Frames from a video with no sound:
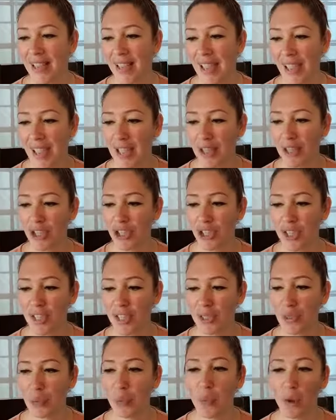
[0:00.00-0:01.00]
and
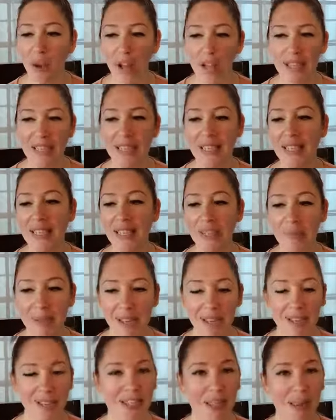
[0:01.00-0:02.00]
just wanting to be
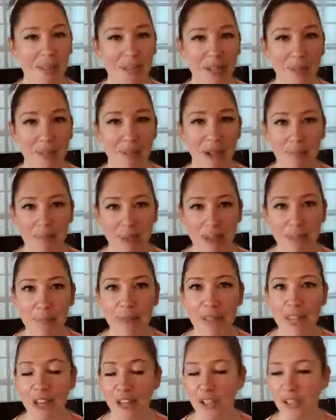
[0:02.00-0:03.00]
accepted by my
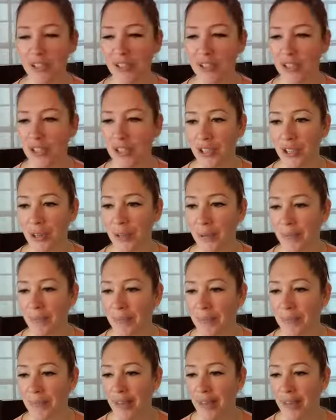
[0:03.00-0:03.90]
peers, you know.